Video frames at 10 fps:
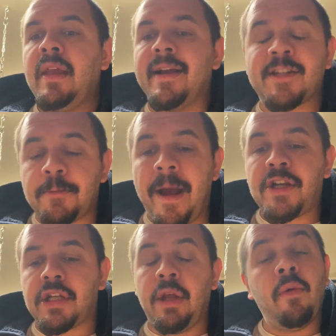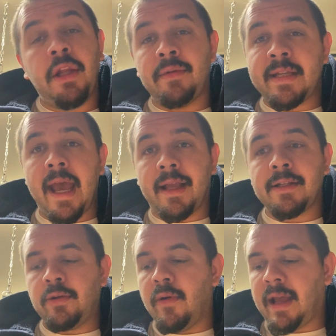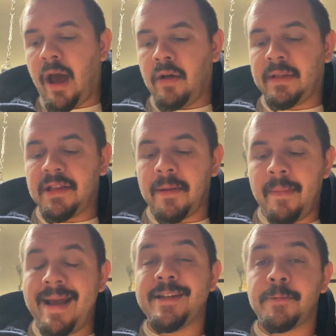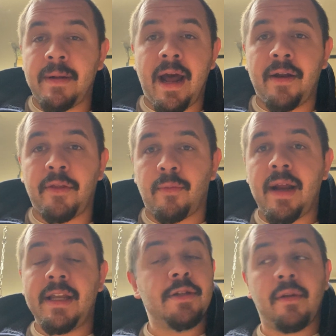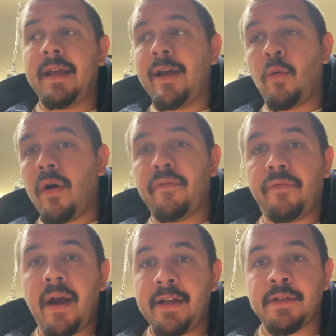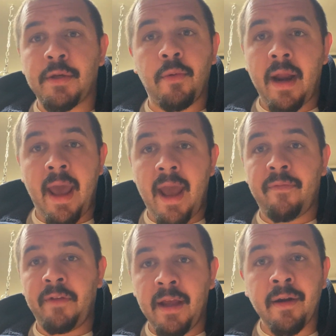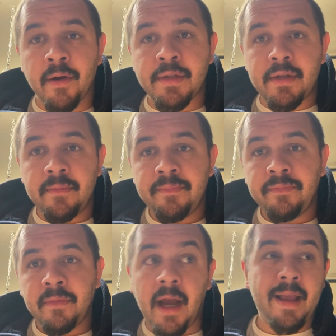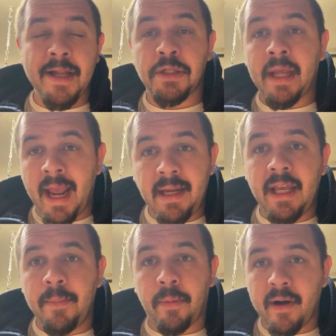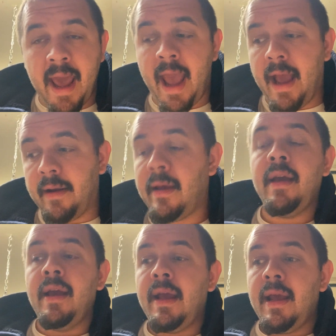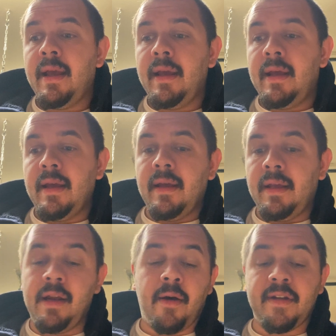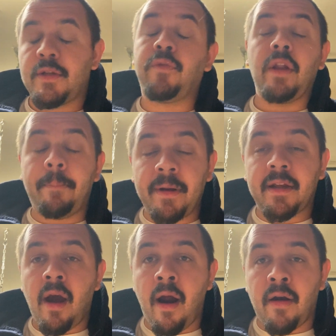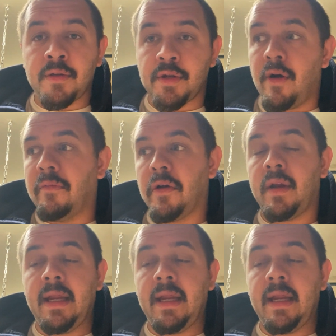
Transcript: Especially when you take into account that the man's been out of the ring. He's only had one fight in 2.5 years against Gatekeeper Dan. You know, he's flipping cars over.